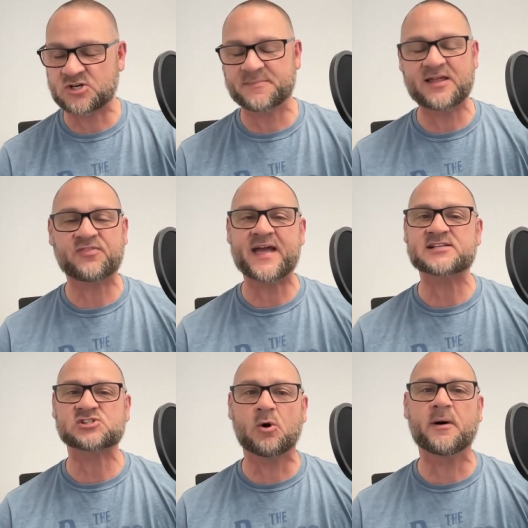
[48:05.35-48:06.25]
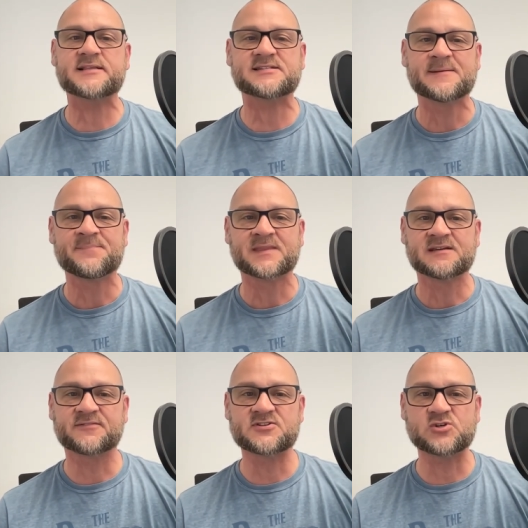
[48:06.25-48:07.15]
Jerm, man, thanks so much
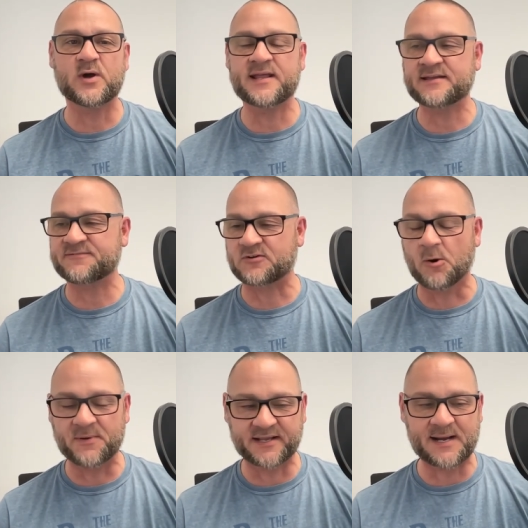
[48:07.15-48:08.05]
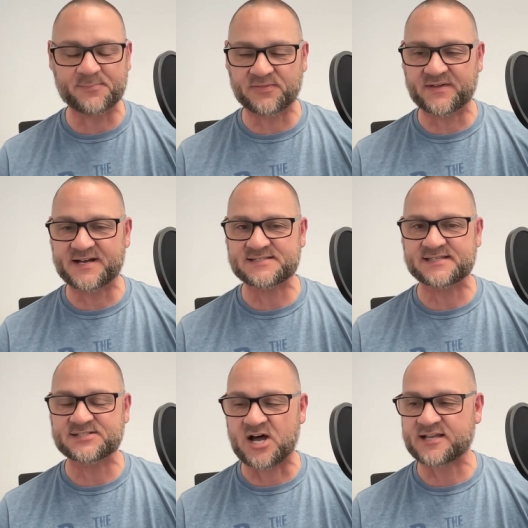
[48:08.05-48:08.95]
for joining, for opening up with us
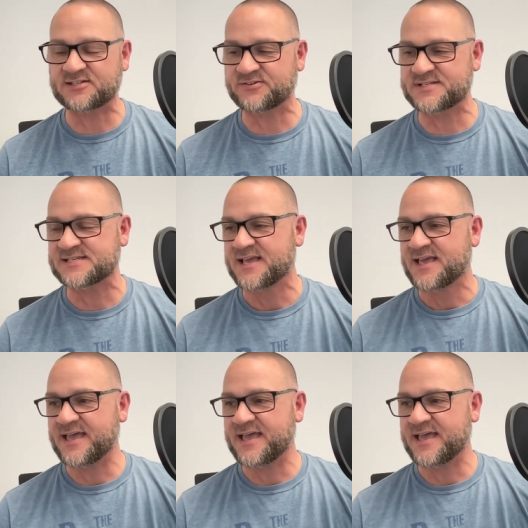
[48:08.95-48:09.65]
and talking to us.